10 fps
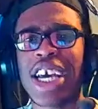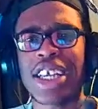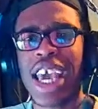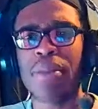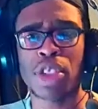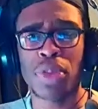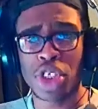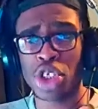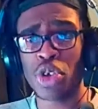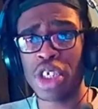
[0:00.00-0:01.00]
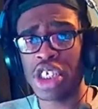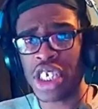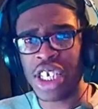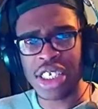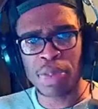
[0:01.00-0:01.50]
Gables, but Shorty
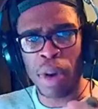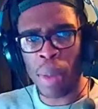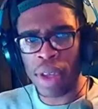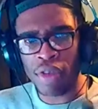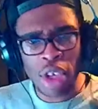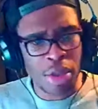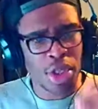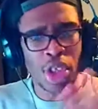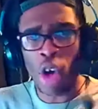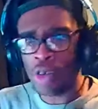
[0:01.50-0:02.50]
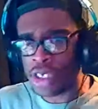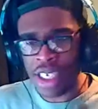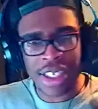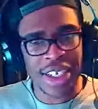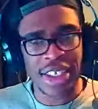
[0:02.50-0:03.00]
G's, Bobby Roode's, Dolph
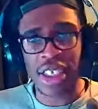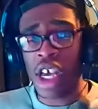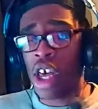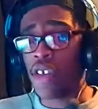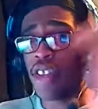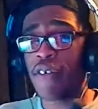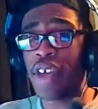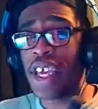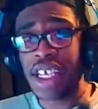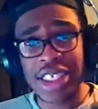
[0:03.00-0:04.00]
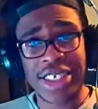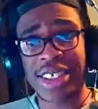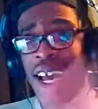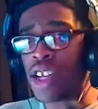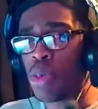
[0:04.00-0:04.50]
Ziggler's, The Fiend,
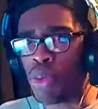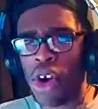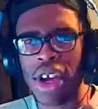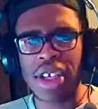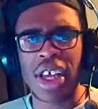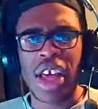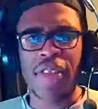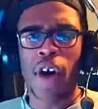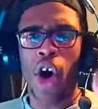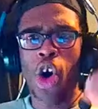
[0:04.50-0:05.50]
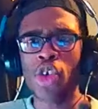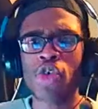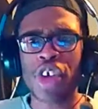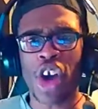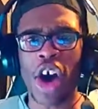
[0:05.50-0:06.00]
Daniel Bryan, the
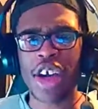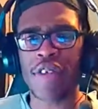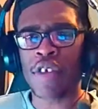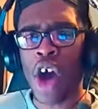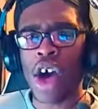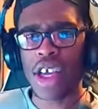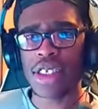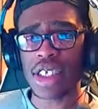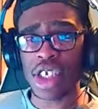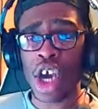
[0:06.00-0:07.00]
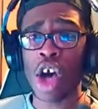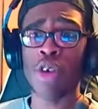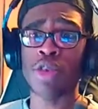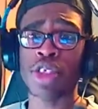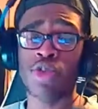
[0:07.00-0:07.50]
hungry kind of guys and
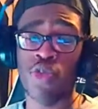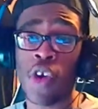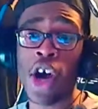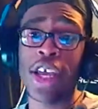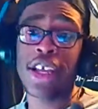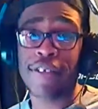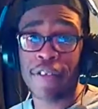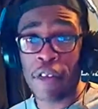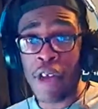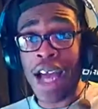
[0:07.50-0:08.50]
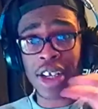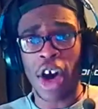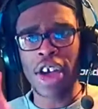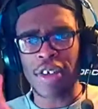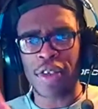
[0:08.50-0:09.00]
girls fighting for that
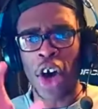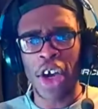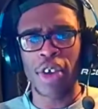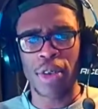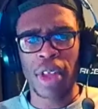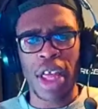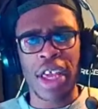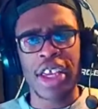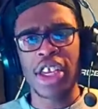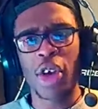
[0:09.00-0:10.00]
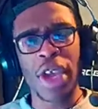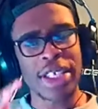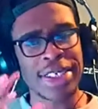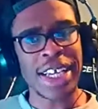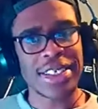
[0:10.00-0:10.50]
kind of title. You know, it
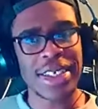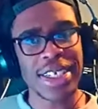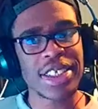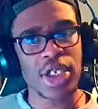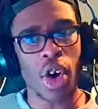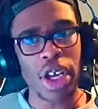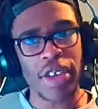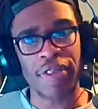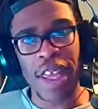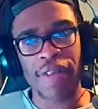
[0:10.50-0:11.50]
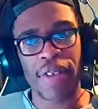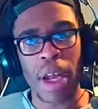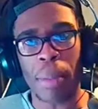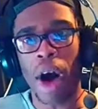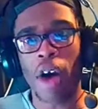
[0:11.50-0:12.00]
sets things kind of different
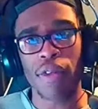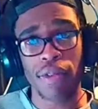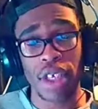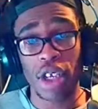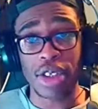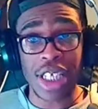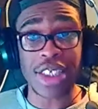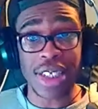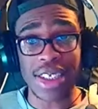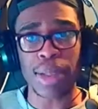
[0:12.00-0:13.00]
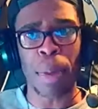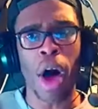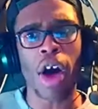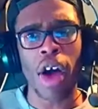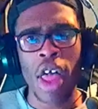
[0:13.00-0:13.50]
apart, you know, sets things
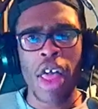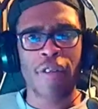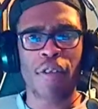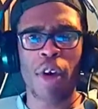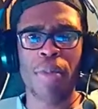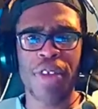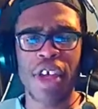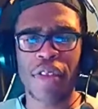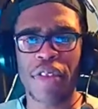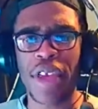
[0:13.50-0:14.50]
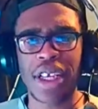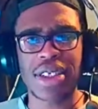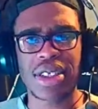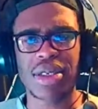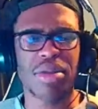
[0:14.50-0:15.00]
apart from the other things.